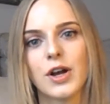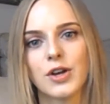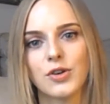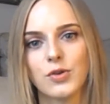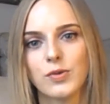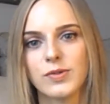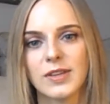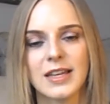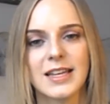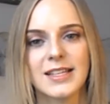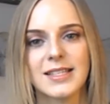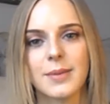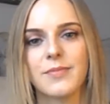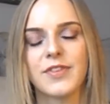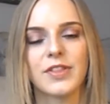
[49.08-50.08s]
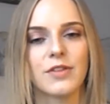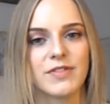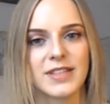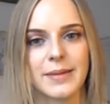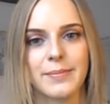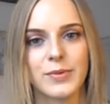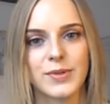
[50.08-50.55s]
I can also hear something that
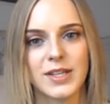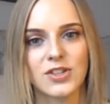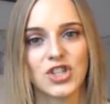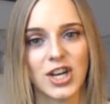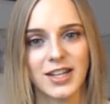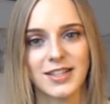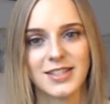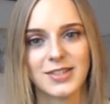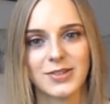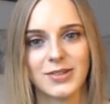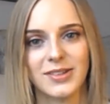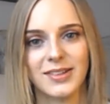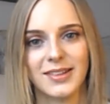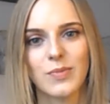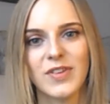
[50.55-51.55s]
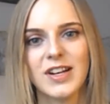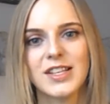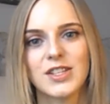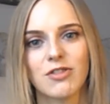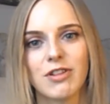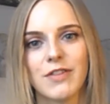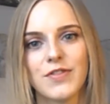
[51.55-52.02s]
resembles a chainsaw. So I'm really
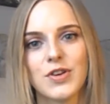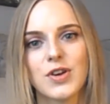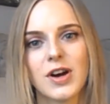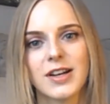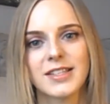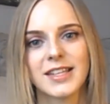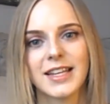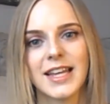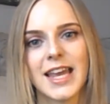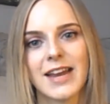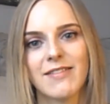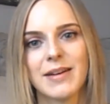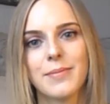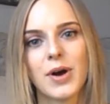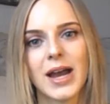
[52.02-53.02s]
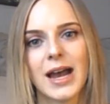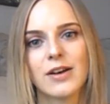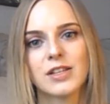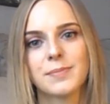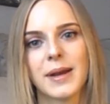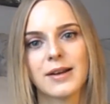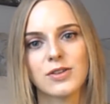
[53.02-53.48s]
sorry if you guys can hear it. My
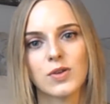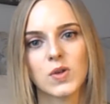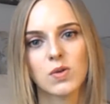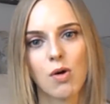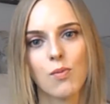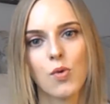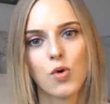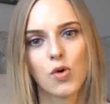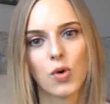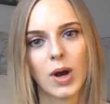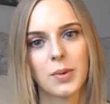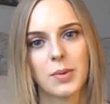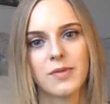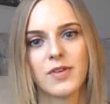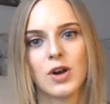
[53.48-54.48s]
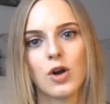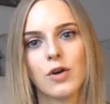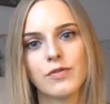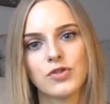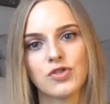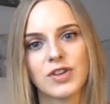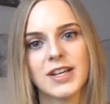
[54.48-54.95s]
house backs onto a walkway with a lot
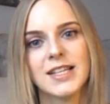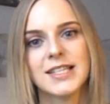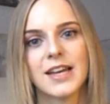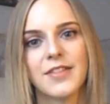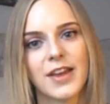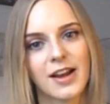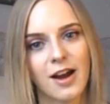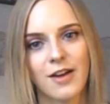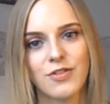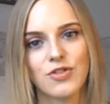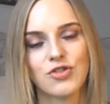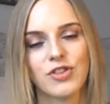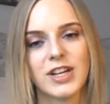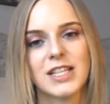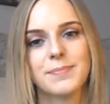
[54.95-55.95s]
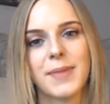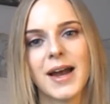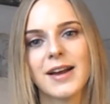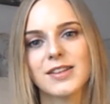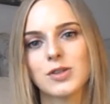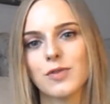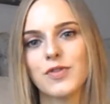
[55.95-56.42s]
of trees and they're cutting the trees
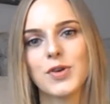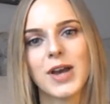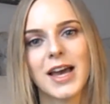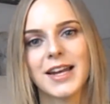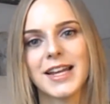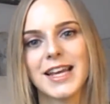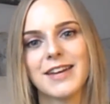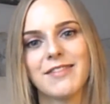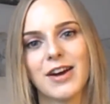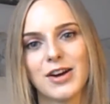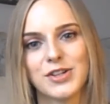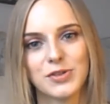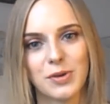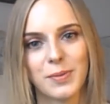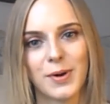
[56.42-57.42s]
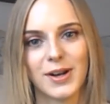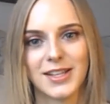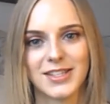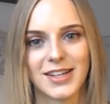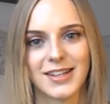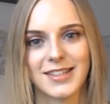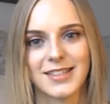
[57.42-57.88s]
back, so if you can hear it, I do
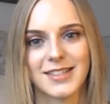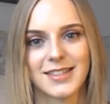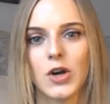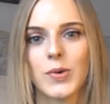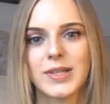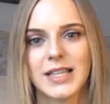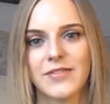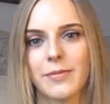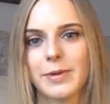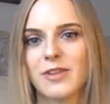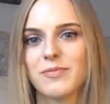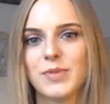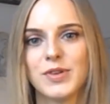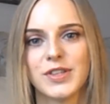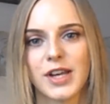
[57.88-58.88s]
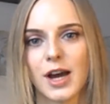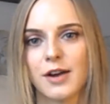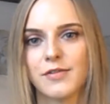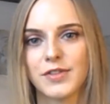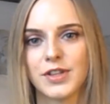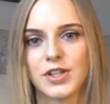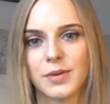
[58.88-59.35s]
apologise. I always have a bit of music
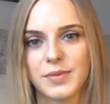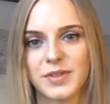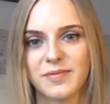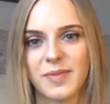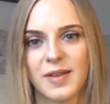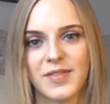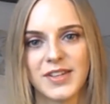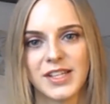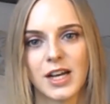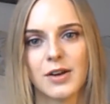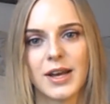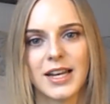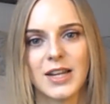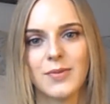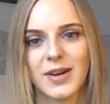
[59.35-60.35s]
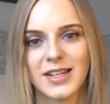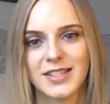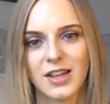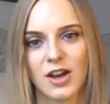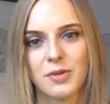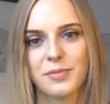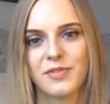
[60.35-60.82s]
over the tops of my video anyway,
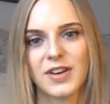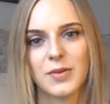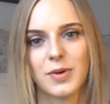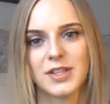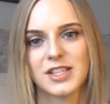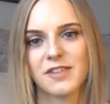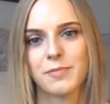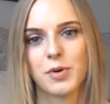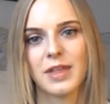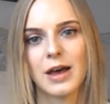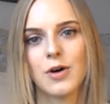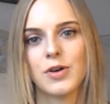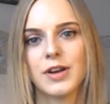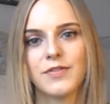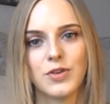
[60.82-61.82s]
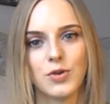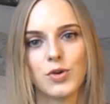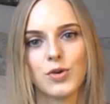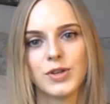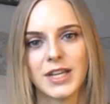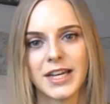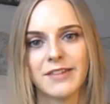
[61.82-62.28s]
so hopefully once I've put that on, if you
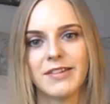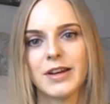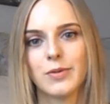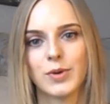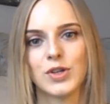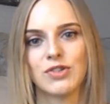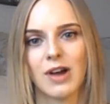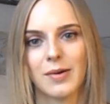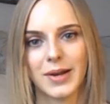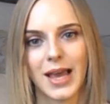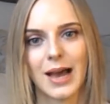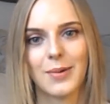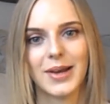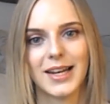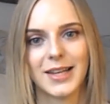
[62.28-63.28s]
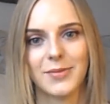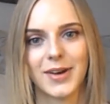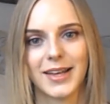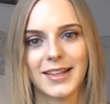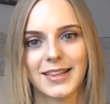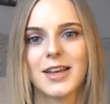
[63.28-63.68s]
could hear it, it would drown it out anyway.